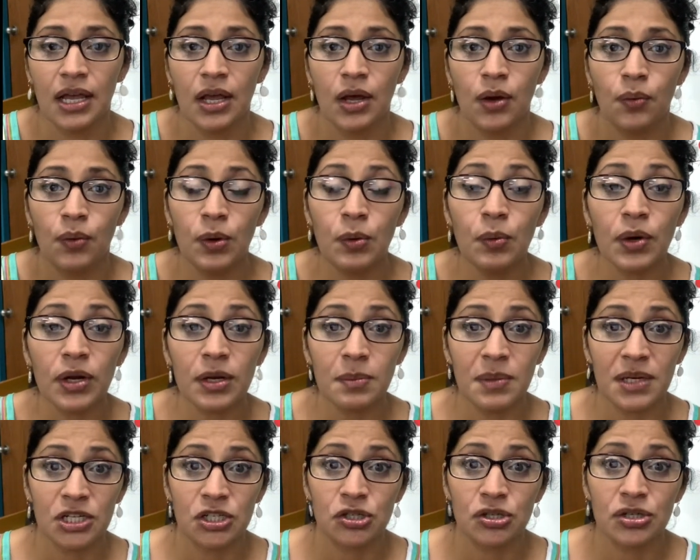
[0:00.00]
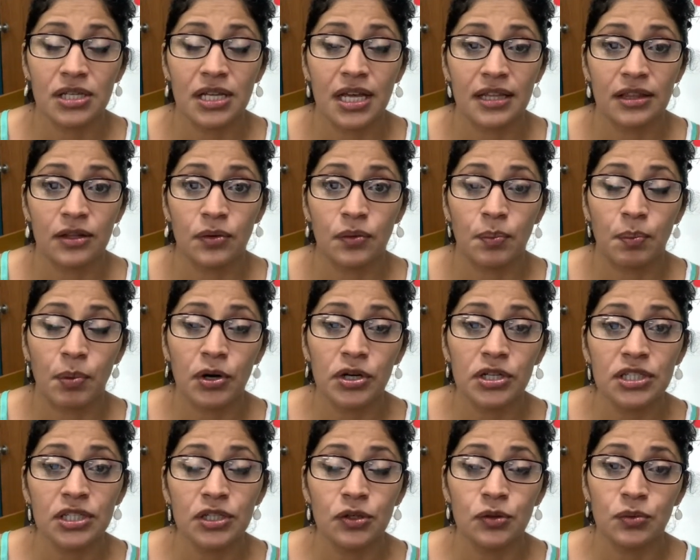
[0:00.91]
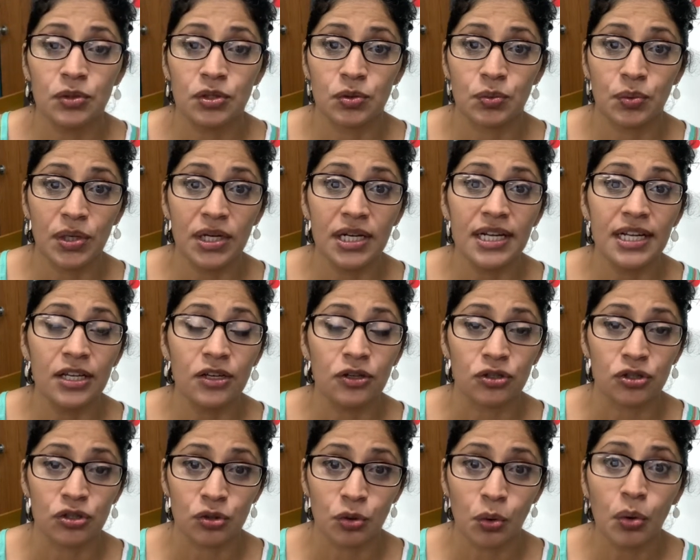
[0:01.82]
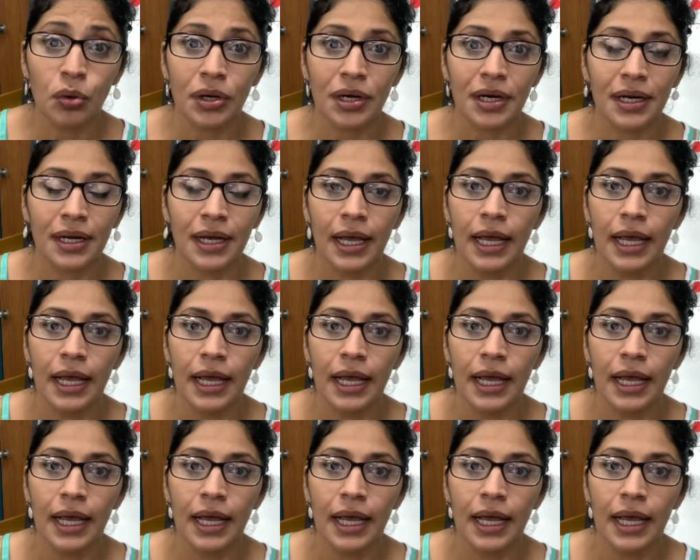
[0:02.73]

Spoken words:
We want to make sure that the person who is reading your story